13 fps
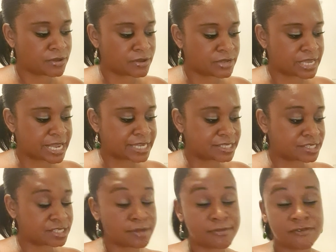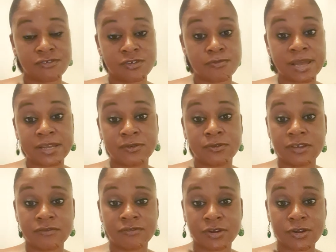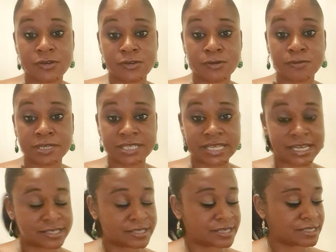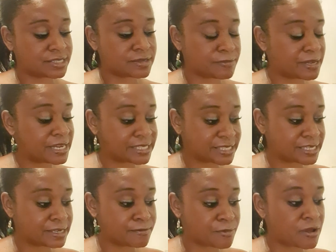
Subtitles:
Okay, so some of you may not even know you possess this ability,